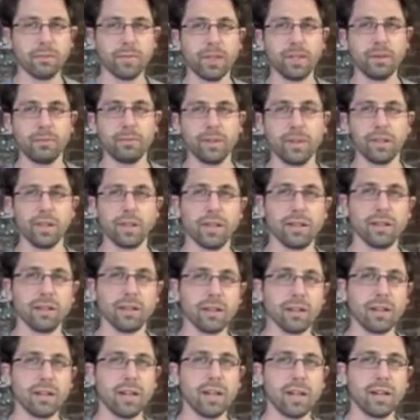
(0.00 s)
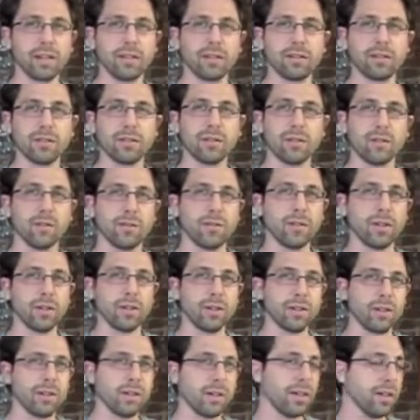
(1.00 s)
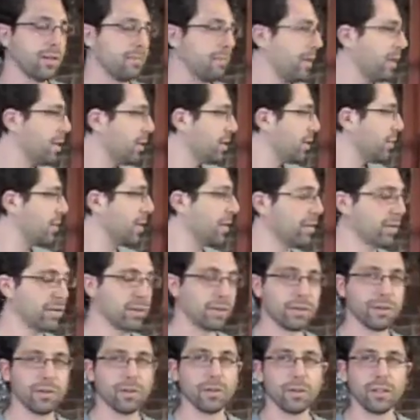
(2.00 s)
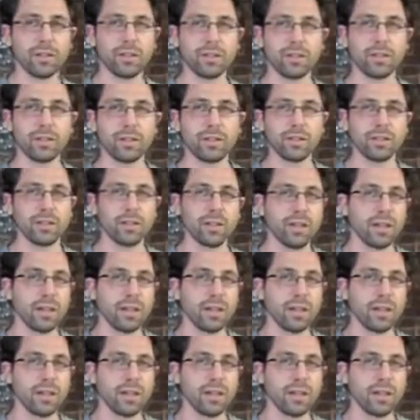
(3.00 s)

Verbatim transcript: manipulating the glass over a bench mounted torch.